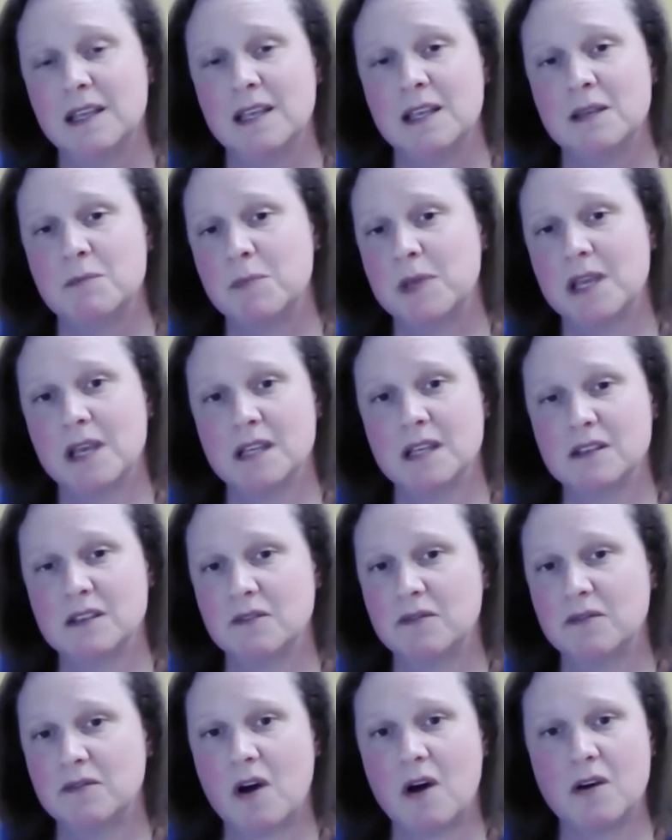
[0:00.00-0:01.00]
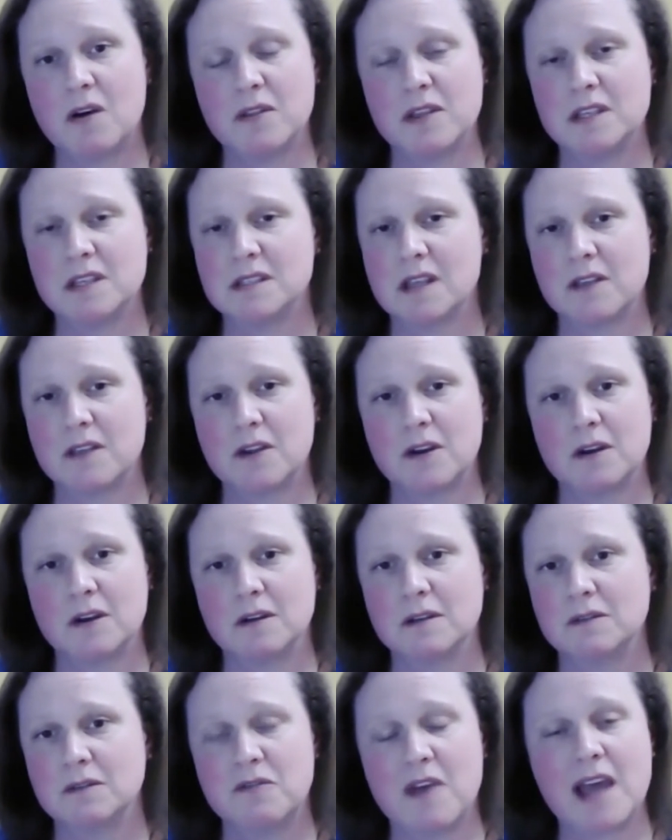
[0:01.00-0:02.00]
because of all these
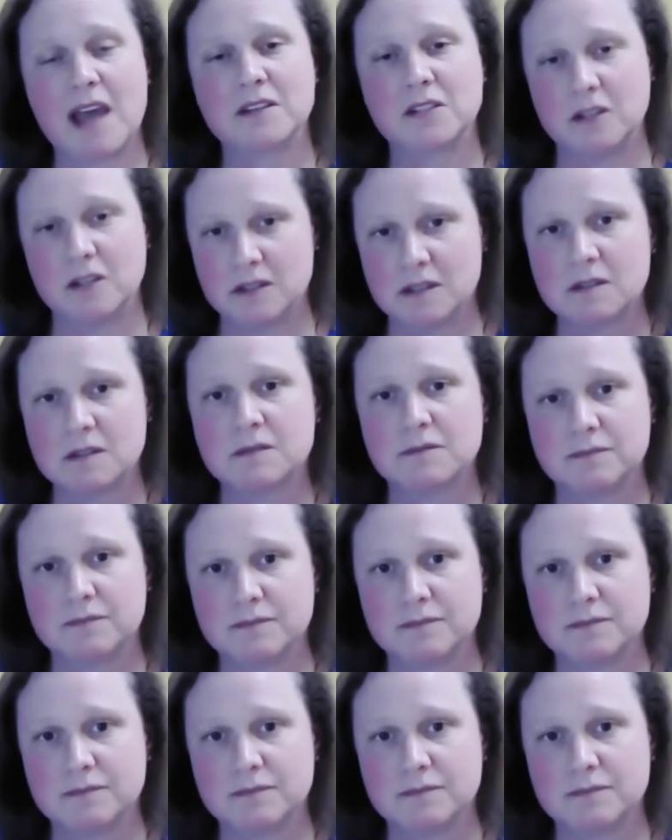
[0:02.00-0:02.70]
other factors.